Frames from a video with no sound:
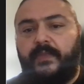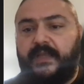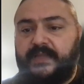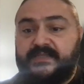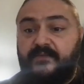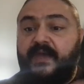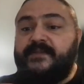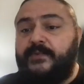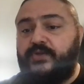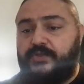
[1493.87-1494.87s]
That's the
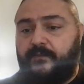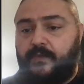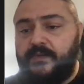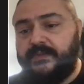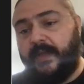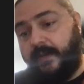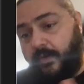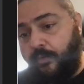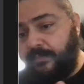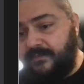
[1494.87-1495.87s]
vast majority of logs. I
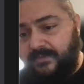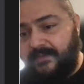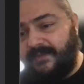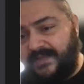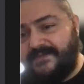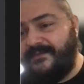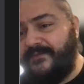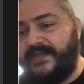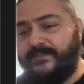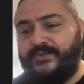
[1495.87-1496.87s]
hope that's
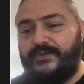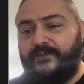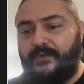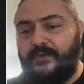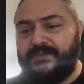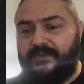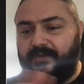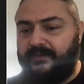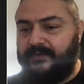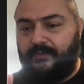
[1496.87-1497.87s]
the vast majority of logs and
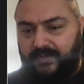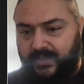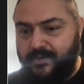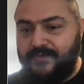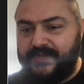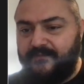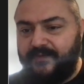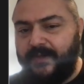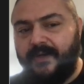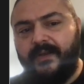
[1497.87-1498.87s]
not, errors
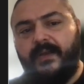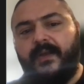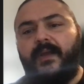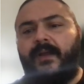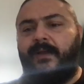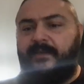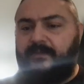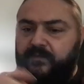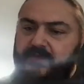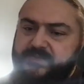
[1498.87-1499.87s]
everywhere. And
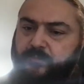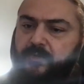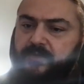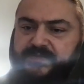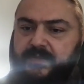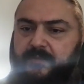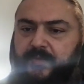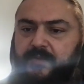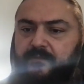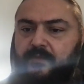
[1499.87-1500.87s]
a very small
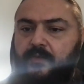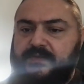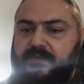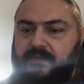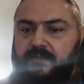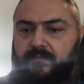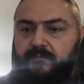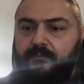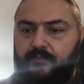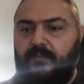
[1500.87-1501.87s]
part of the logs
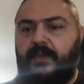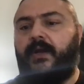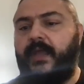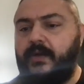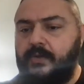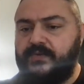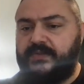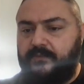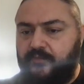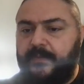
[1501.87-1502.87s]
are errors
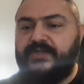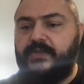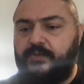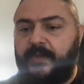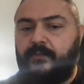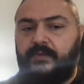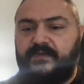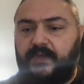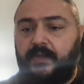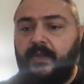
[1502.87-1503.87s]
and information that you might want
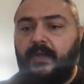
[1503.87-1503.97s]
to see.